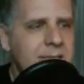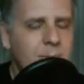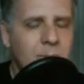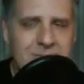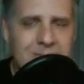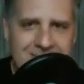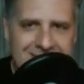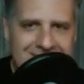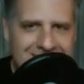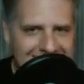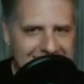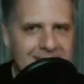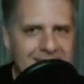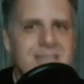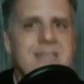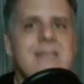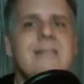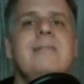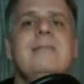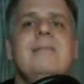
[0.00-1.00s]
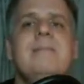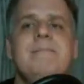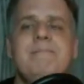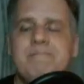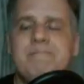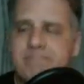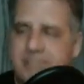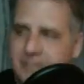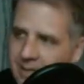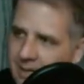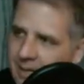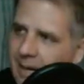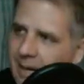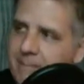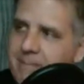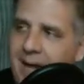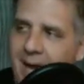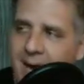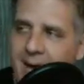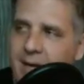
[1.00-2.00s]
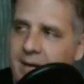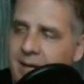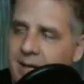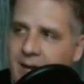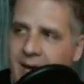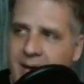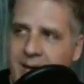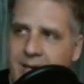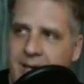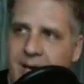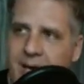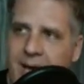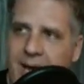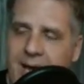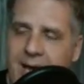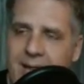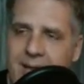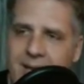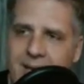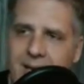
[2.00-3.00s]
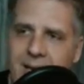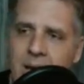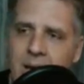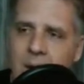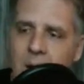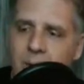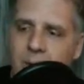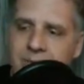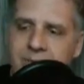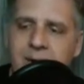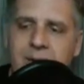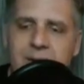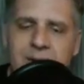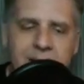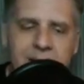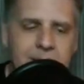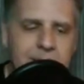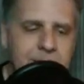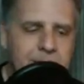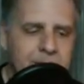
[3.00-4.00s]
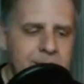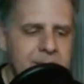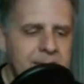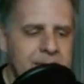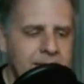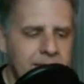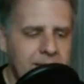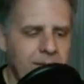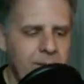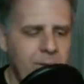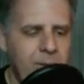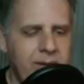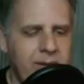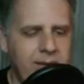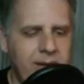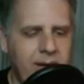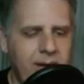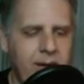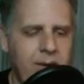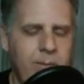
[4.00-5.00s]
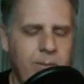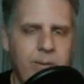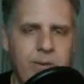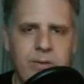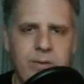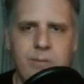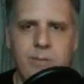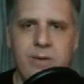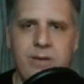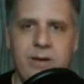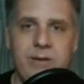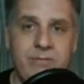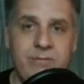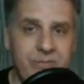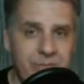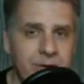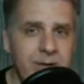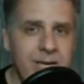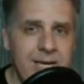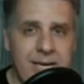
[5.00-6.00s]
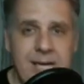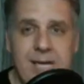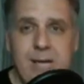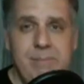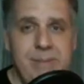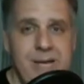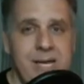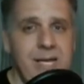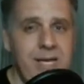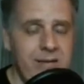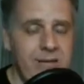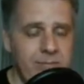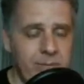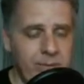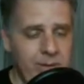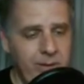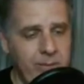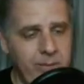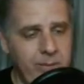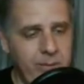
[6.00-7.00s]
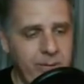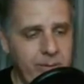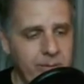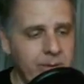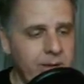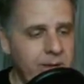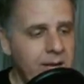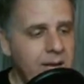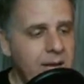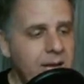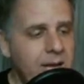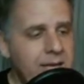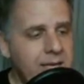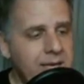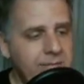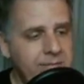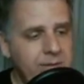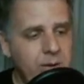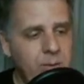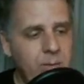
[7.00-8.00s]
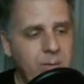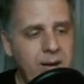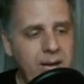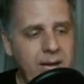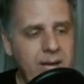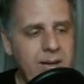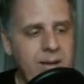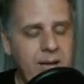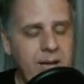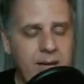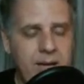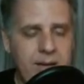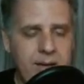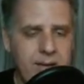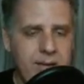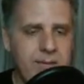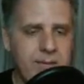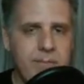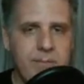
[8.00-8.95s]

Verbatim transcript: was intense. I'm not gonna lie to you. And then we followed that up immediately with our with our free EP giveaway, where we were giving away uh,